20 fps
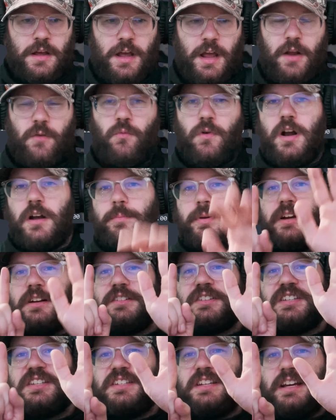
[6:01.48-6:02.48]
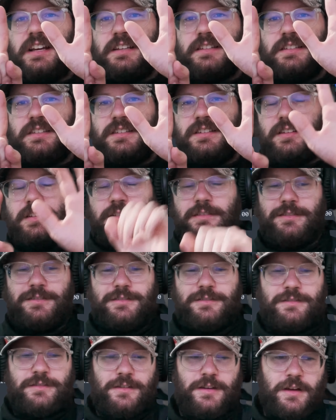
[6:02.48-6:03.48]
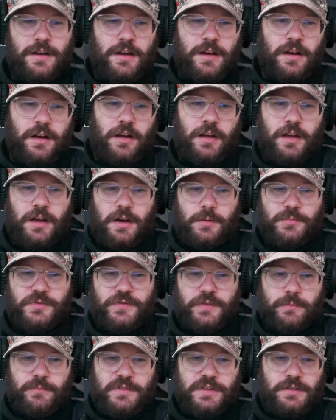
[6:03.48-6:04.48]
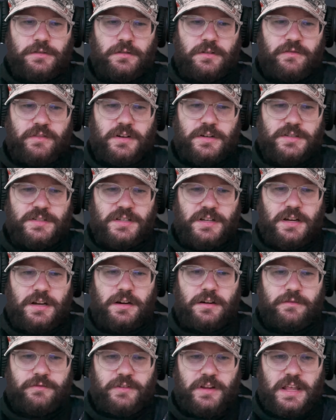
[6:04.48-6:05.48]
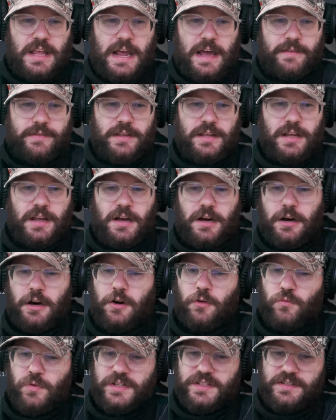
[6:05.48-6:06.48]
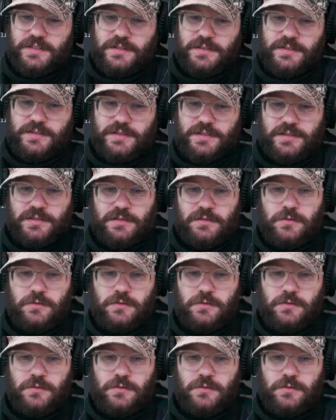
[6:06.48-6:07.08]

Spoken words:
And water bear 6 comes from the universe of Kathy Kollwitz's